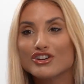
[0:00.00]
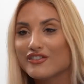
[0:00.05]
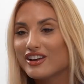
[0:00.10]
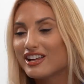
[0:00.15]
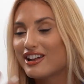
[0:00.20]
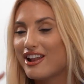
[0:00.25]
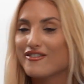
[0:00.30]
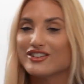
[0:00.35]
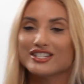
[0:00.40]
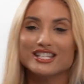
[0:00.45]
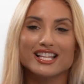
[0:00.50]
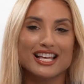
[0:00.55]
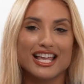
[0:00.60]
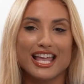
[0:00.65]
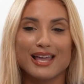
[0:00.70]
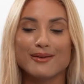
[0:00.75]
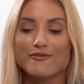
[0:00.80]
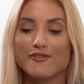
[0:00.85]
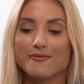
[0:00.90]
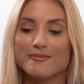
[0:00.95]
of it and everything that
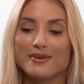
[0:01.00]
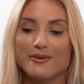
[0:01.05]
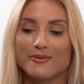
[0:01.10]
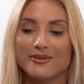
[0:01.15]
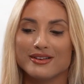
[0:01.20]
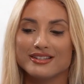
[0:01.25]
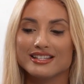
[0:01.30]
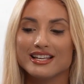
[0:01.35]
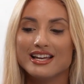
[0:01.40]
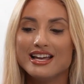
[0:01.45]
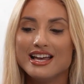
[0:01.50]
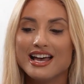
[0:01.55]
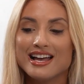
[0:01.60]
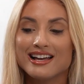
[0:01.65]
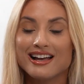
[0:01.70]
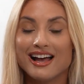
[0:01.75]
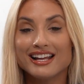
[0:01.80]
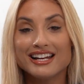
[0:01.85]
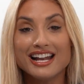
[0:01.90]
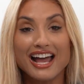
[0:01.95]
came from it was
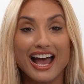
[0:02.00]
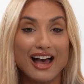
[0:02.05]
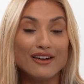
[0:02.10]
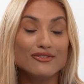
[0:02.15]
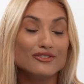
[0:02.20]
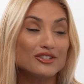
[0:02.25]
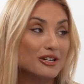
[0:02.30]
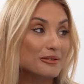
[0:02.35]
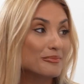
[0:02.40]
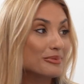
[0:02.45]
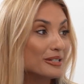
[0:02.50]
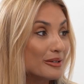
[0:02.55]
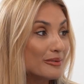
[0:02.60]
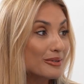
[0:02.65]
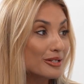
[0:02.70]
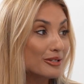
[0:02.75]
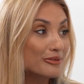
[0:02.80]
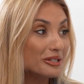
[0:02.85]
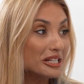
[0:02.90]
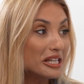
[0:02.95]
kind of after, but it
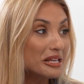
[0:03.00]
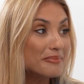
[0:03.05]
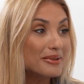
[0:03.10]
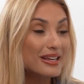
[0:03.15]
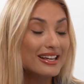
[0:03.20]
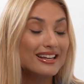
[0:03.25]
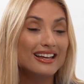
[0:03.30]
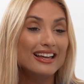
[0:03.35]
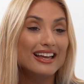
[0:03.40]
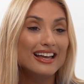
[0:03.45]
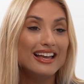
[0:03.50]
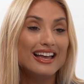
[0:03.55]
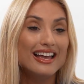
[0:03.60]
was a really big,